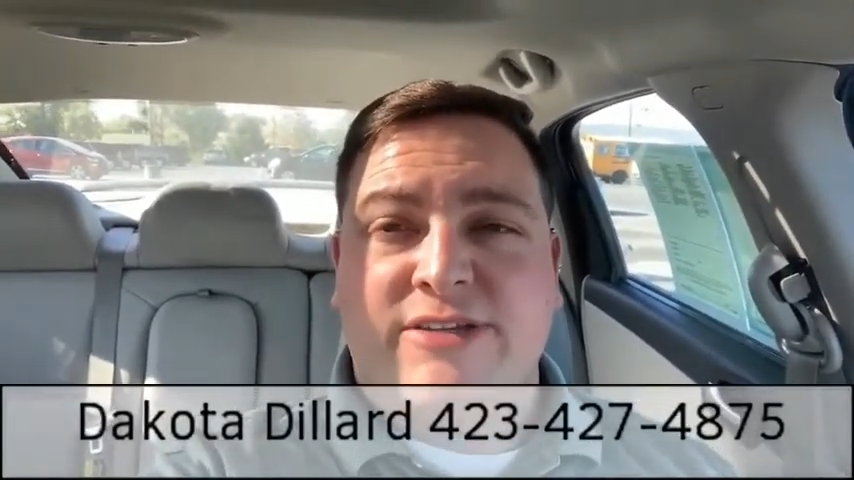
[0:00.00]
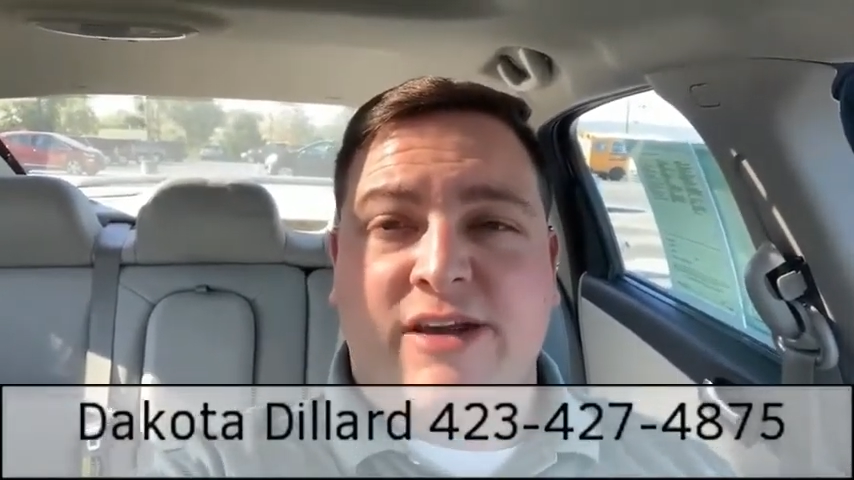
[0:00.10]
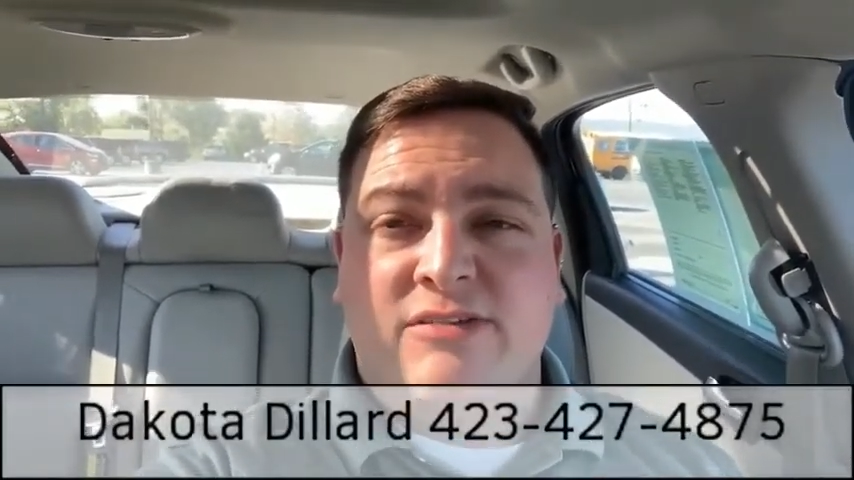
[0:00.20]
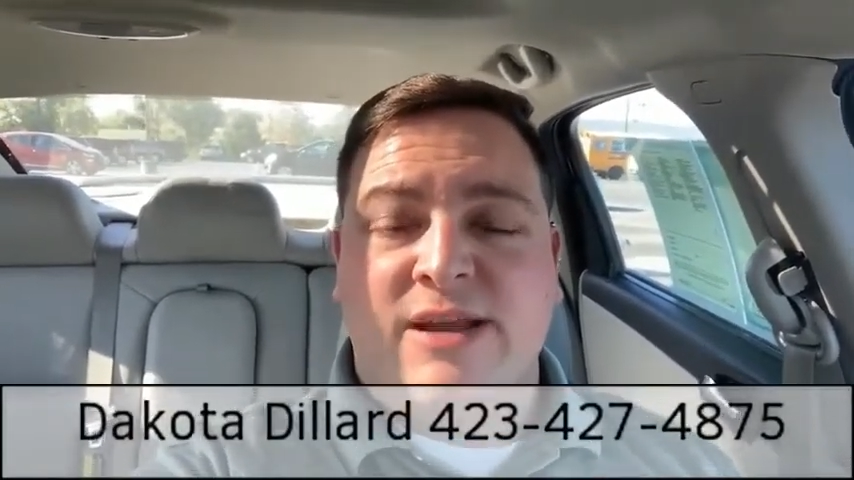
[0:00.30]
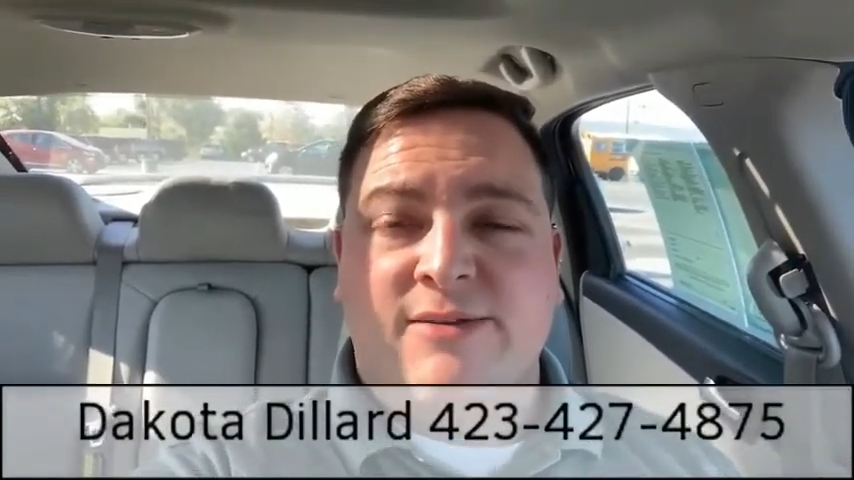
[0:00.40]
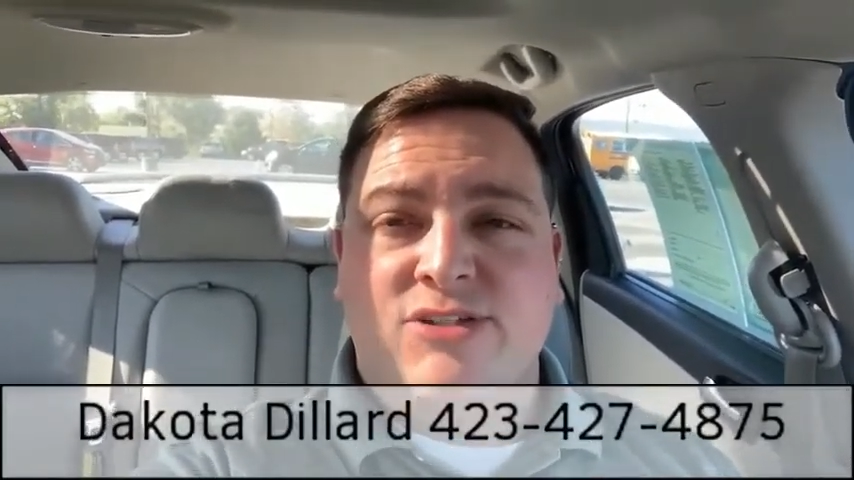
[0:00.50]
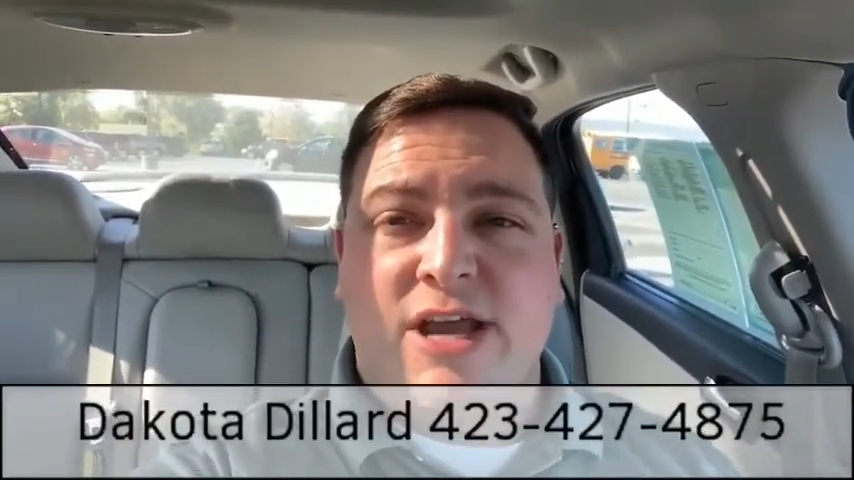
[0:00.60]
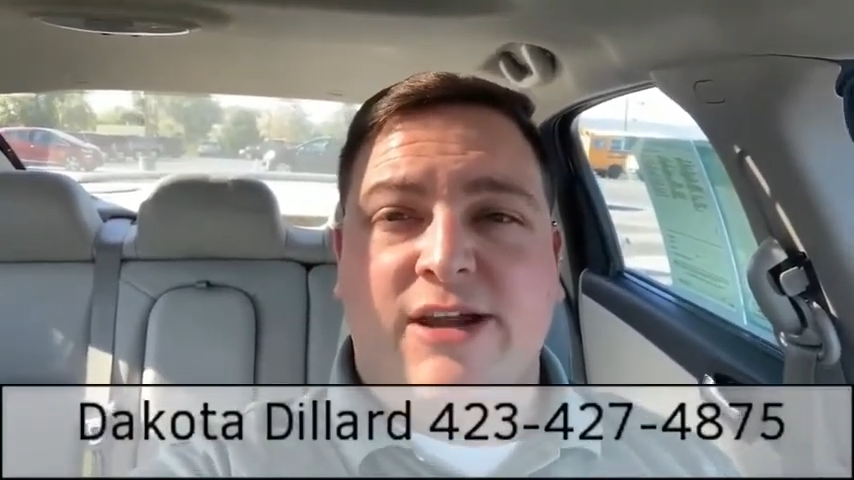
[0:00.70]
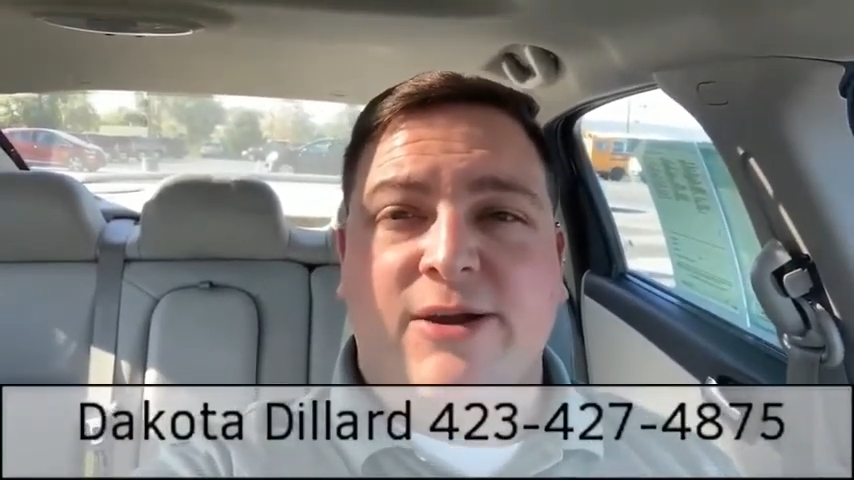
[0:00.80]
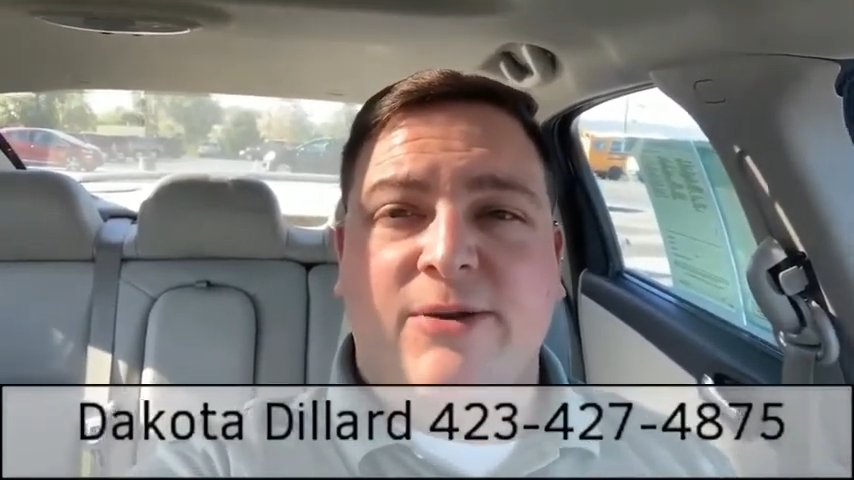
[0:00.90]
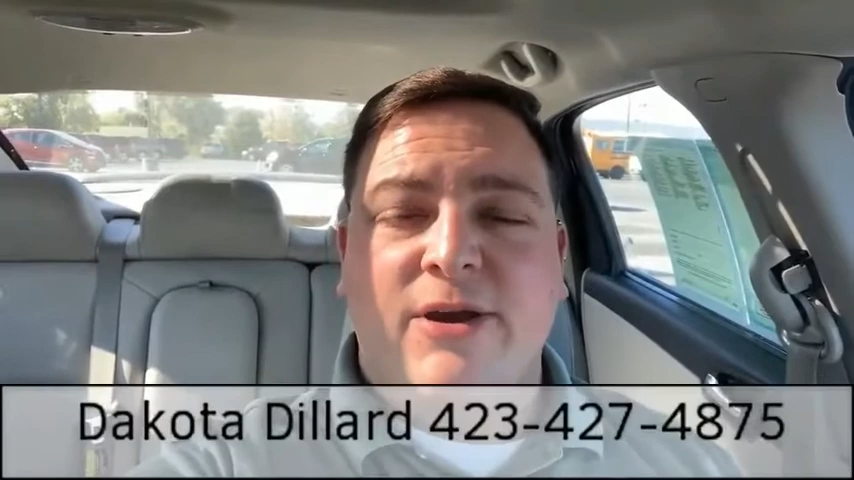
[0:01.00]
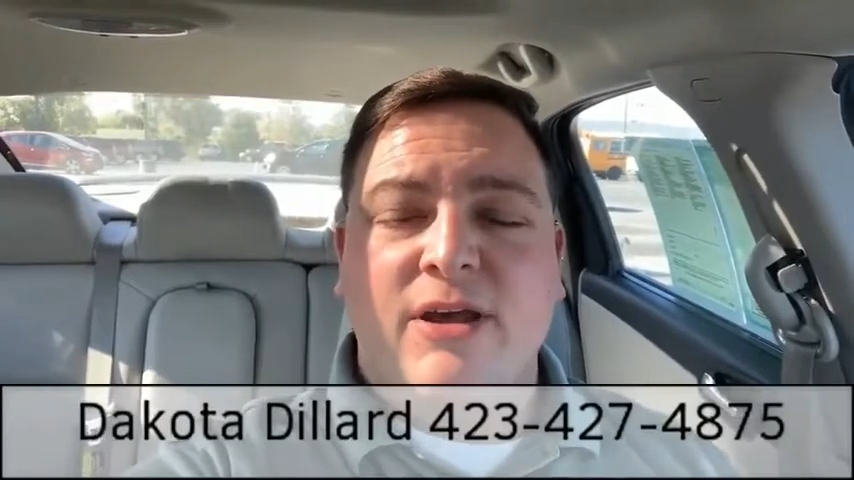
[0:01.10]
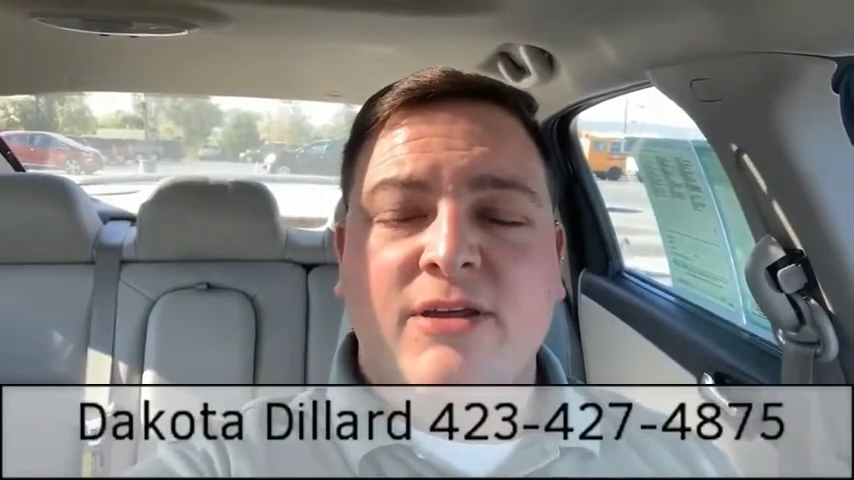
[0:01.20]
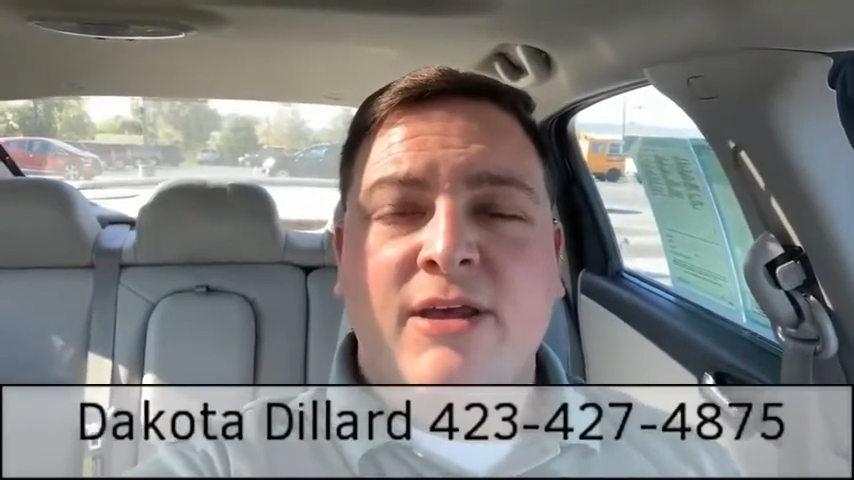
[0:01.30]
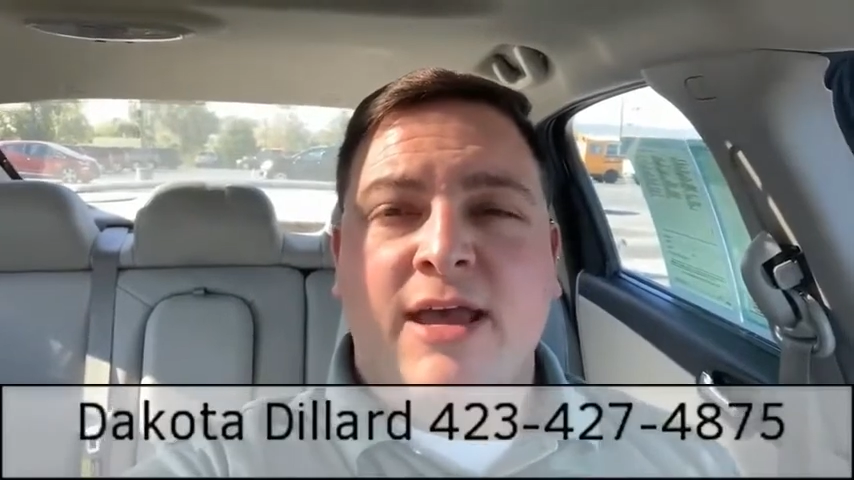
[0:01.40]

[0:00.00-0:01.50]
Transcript: downtown Chattanooga